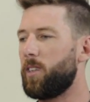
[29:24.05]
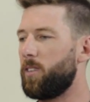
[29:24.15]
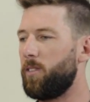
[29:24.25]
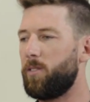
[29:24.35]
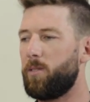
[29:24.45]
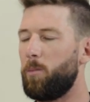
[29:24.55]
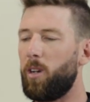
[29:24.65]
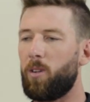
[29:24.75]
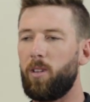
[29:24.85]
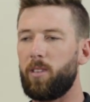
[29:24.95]
because
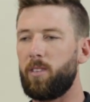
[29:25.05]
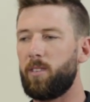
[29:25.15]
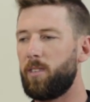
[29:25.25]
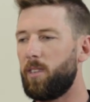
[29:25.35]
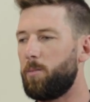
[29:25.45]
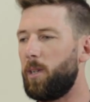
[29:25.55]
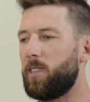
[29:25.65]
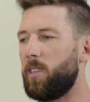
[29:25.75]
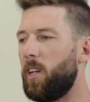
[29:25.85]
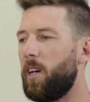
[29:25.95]
motocross, as much
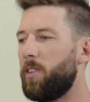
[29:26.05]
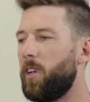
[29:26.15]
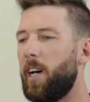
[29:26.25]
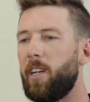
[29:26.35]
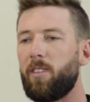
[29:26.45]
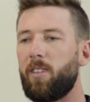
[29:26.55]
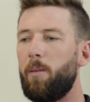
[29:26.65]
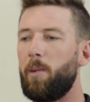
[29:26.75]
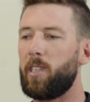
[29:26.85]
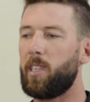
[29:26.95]
as I love it, I hate it
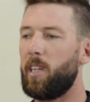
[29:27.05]
so much.